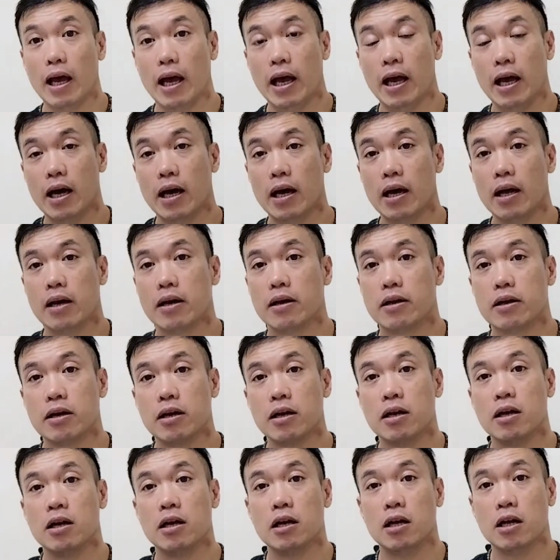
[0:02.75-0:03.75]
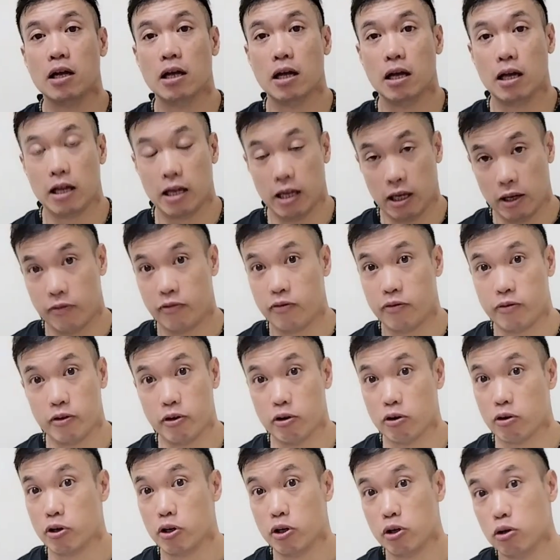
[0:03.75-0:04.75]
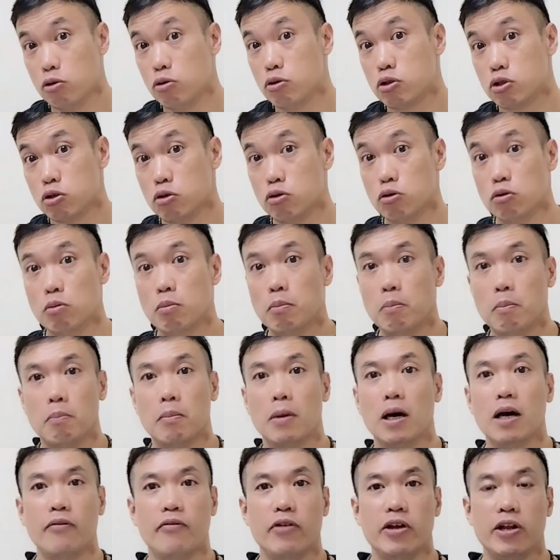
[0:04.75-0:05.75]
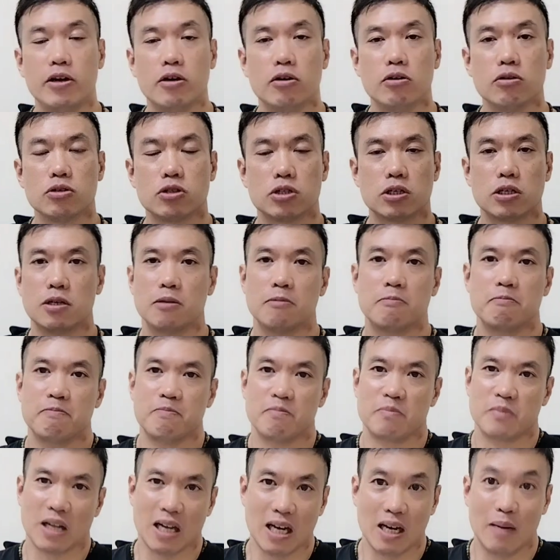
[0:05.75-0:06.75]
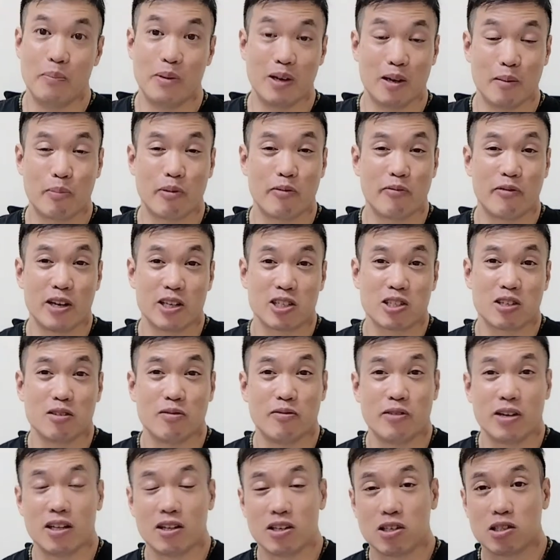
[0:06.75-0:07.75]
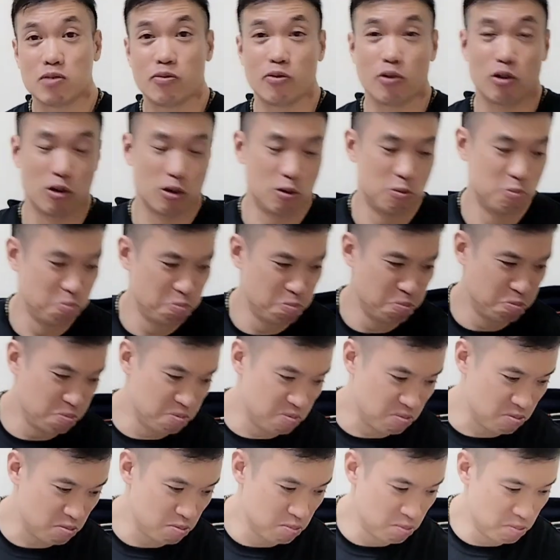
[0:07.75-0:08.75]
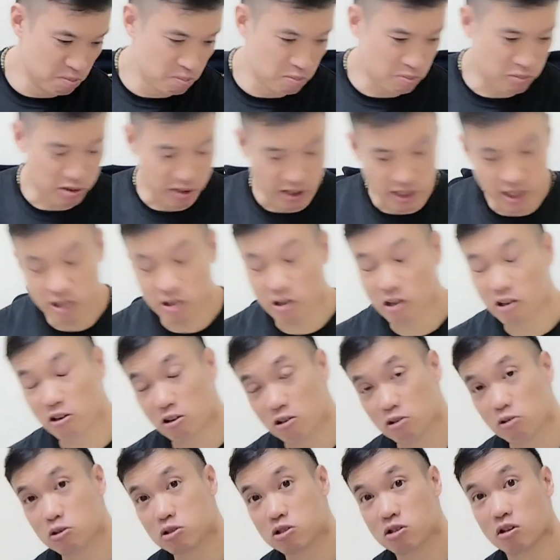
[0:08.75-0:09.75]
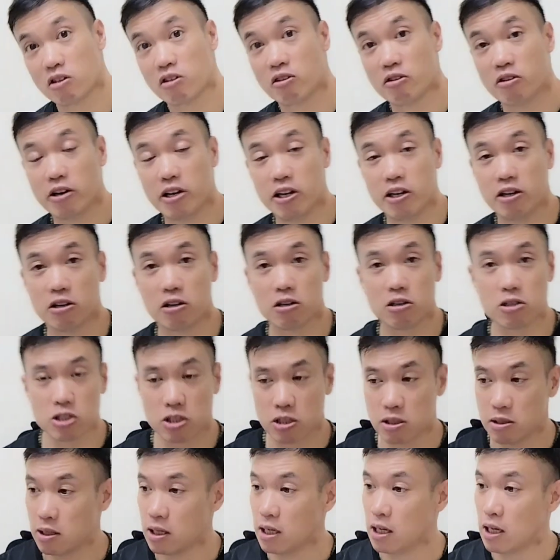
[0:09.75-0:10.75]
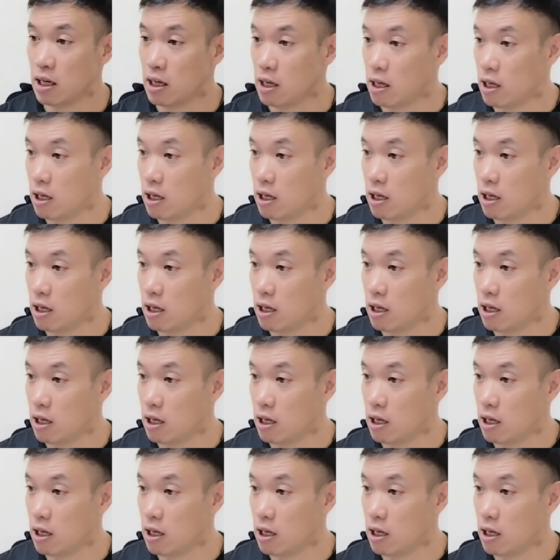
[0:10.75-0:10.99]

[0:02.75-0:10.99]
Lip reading: and if you're new to my videos, I've been a professional violinist for pretty darn close to 30 years,